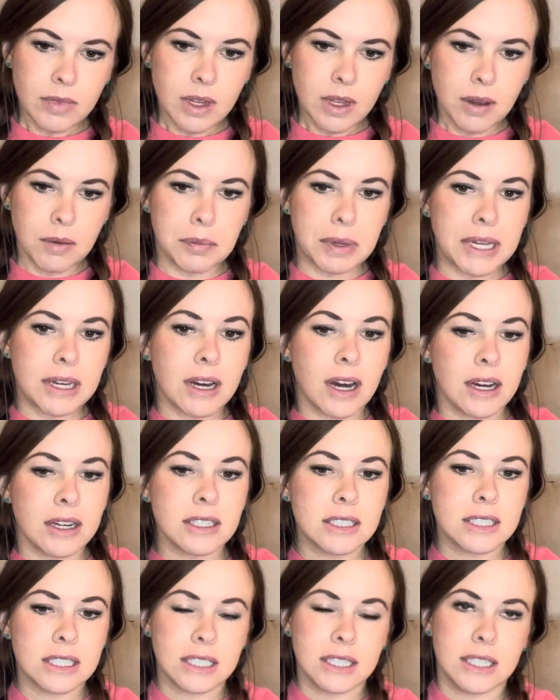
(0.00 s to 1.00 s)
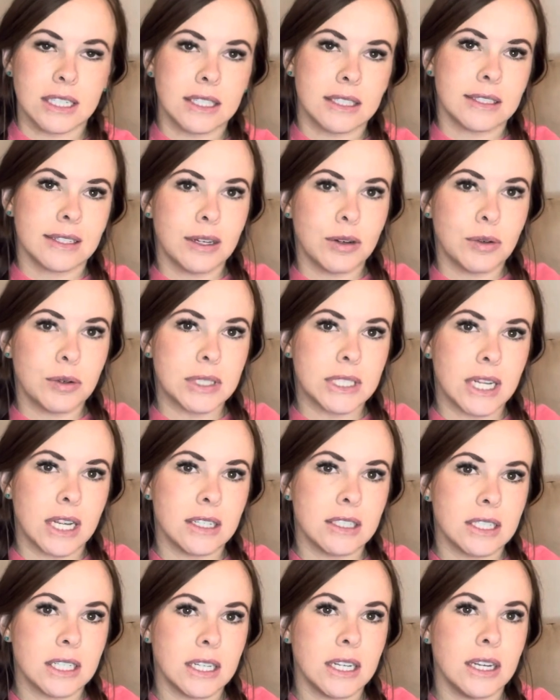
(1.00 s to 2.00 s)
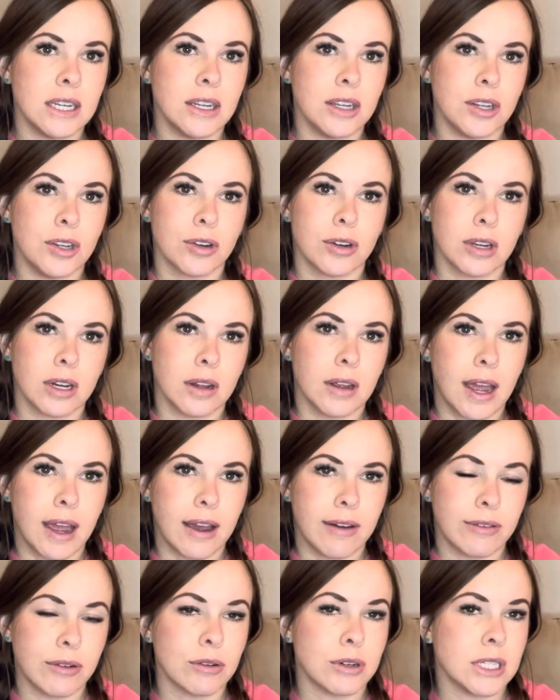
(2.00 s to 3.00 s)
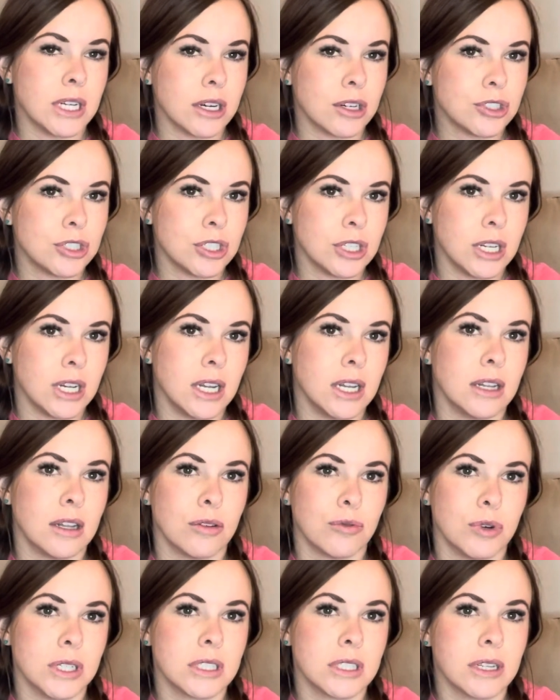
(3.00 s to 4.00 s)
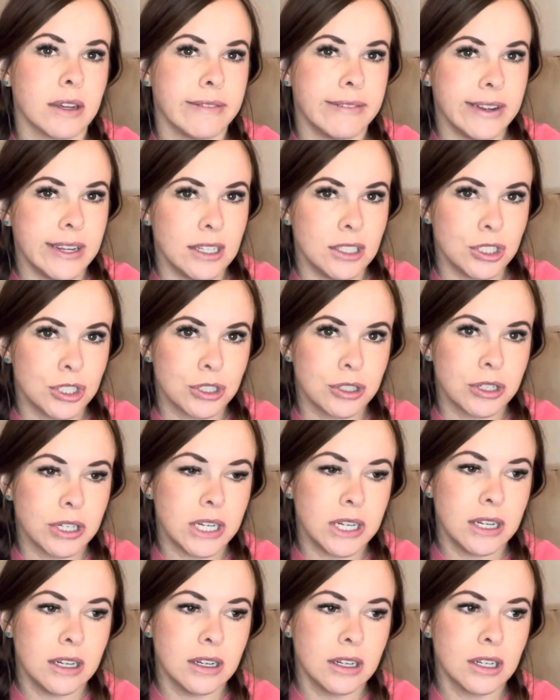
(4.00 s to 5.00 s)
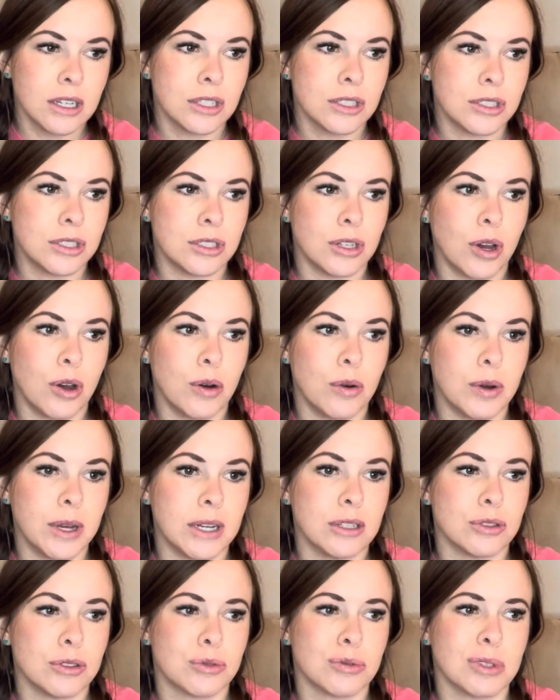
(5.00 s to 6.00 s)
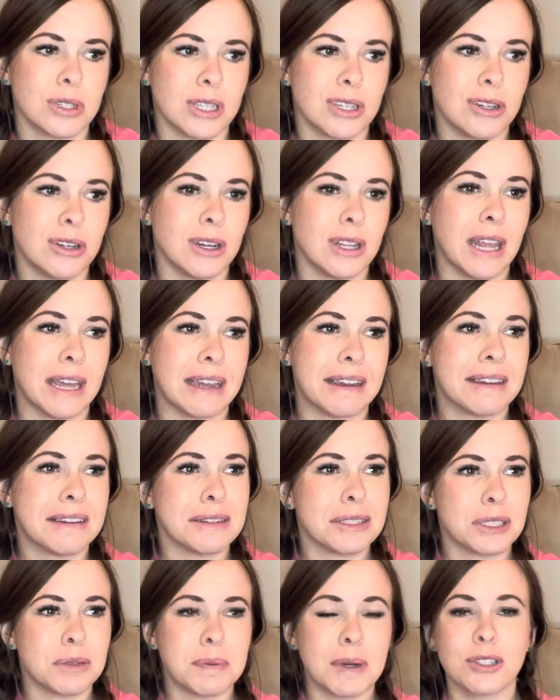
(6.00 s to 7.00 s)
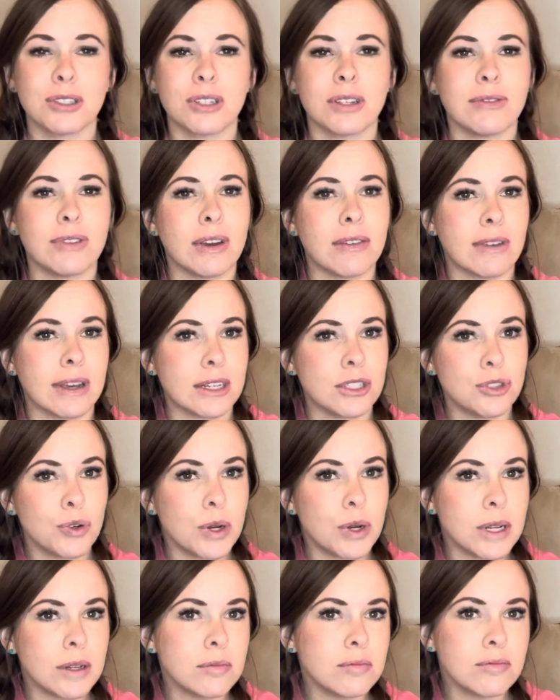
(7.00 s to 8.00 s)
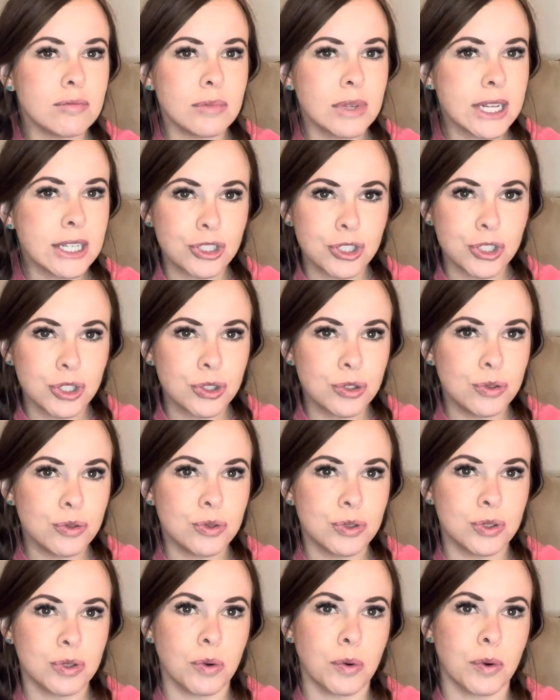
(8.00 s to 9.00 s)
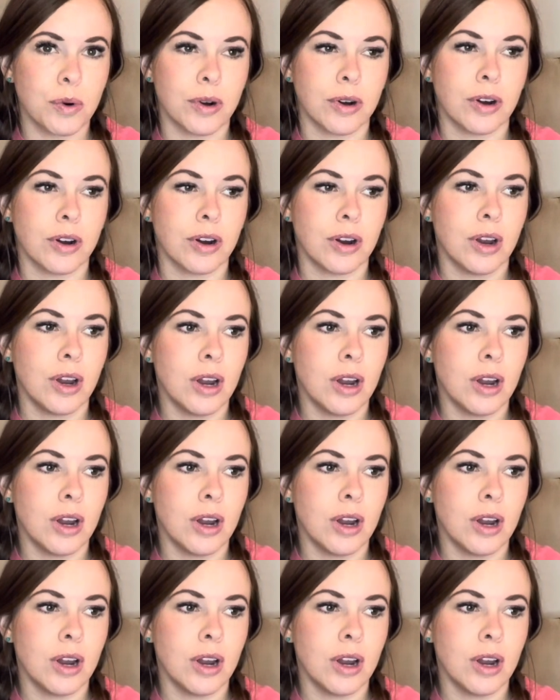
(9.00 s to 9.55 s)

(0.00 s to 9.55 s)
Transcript: Because it is low intensity, you're gonna have a reduction in the risk of injury. So it is really good, like especially if you have like joint issues or